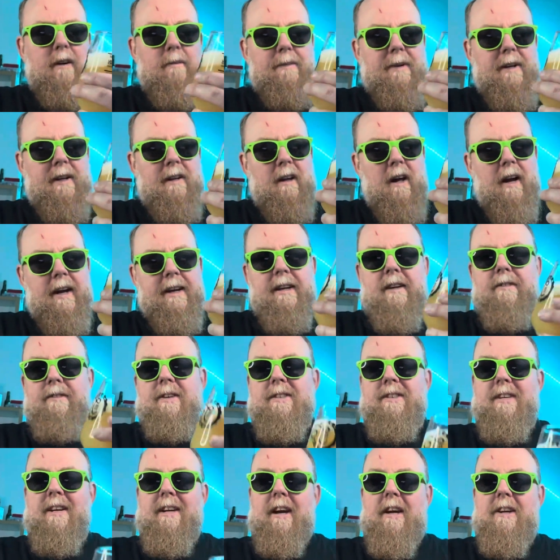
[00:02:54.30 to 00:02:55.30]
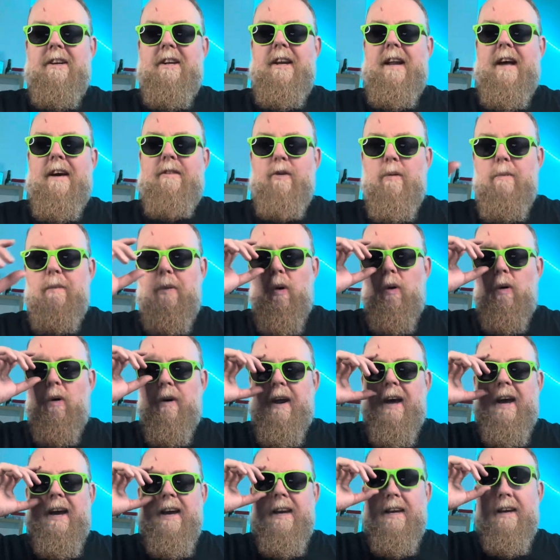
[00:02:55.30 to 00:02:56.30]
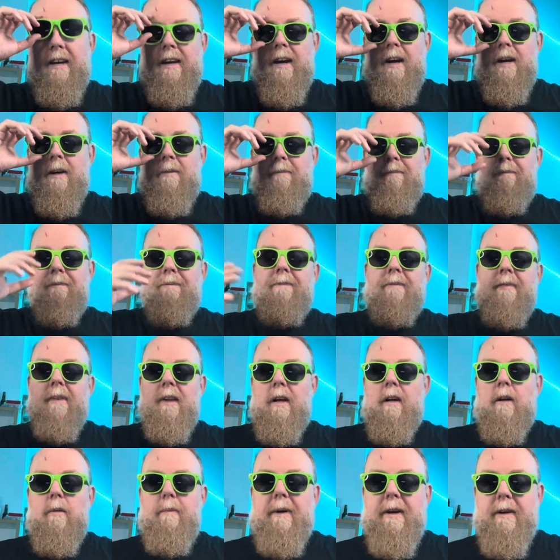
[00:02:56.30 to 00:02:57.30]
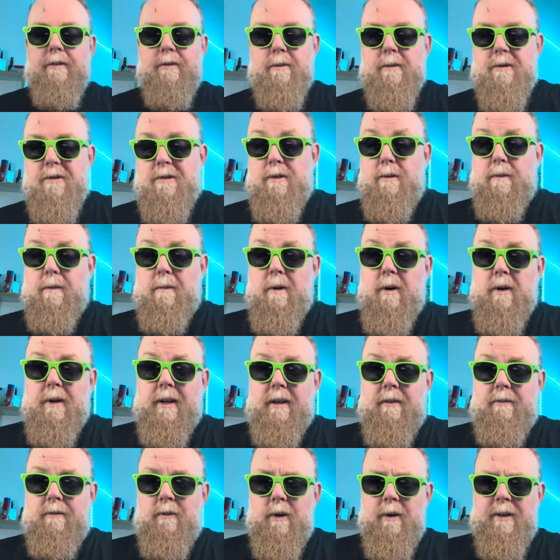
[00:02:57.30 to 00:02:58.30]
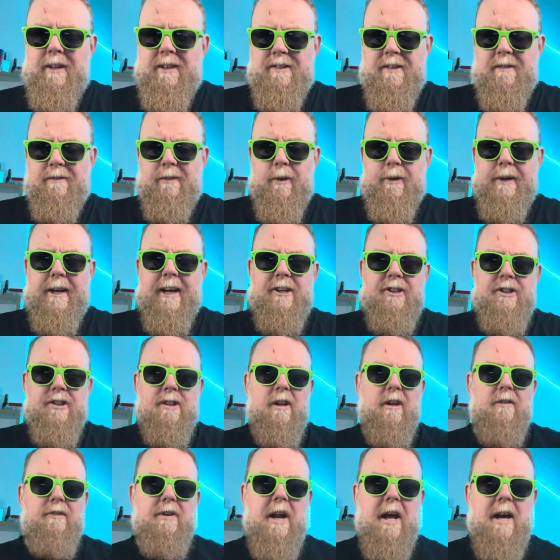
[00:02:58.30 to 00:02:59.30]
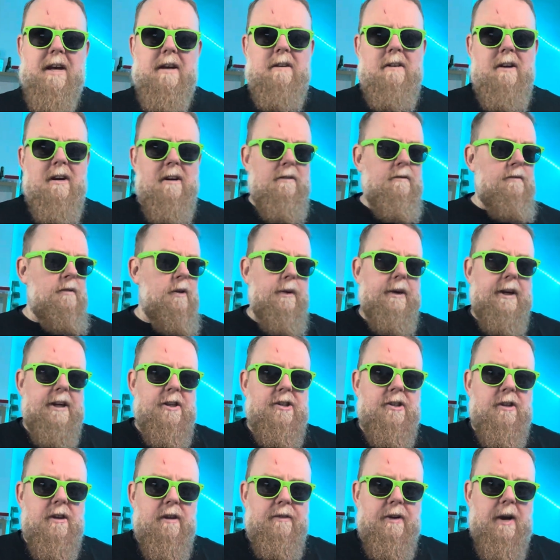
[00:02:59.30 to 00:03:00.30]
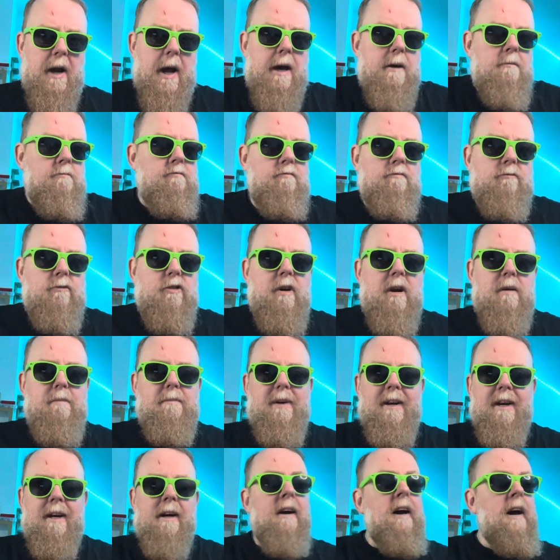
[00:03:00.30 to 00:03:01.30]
I'd be lying if I said I'd never bought a beer from the supermarket. What is it? Vocation Love and Hate? Vocation Love and Hate. Great beer.